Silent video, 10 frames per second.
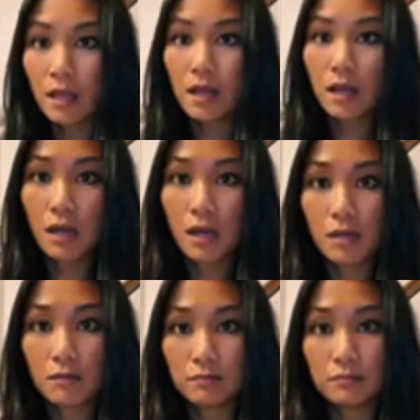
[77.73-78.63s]

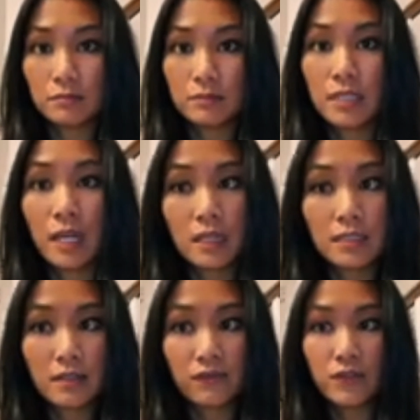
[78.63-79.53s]
Tell
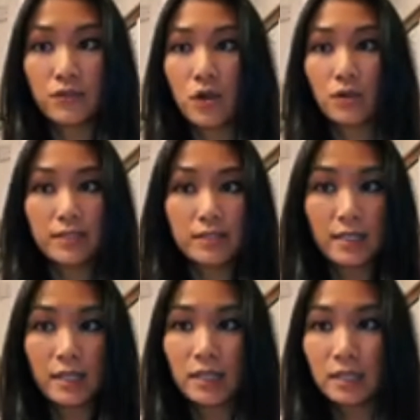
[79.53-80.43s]
us if you notice
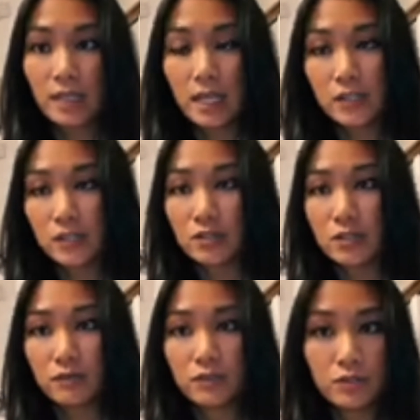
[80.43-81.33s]
any
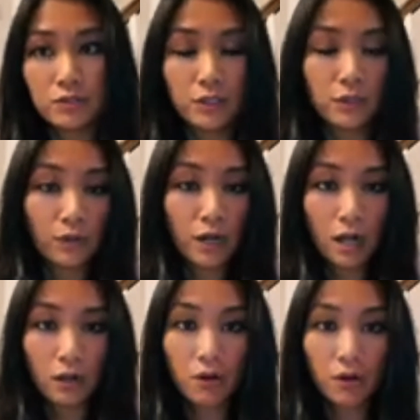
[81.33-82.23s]
indications of drug or
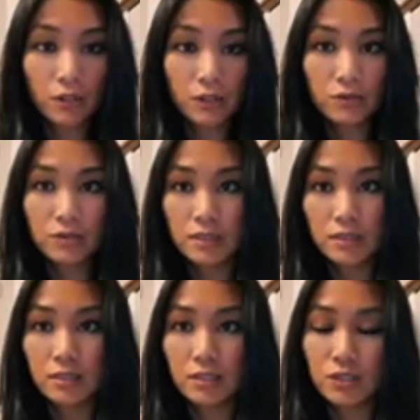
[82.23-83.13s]
alcohol use
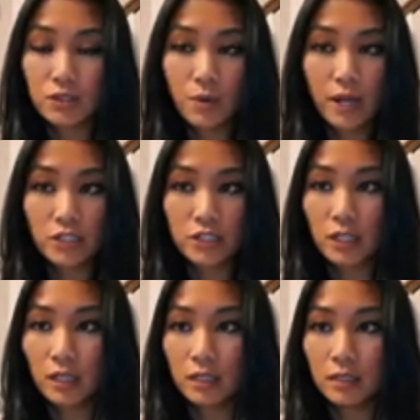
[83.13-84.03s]
in the
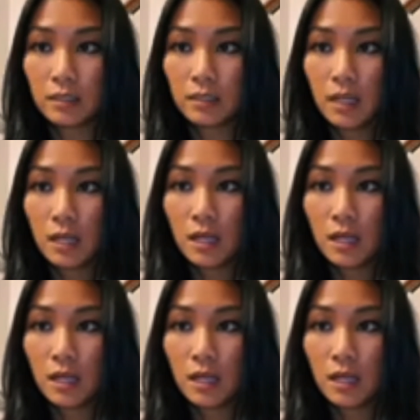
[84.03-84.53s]
situation.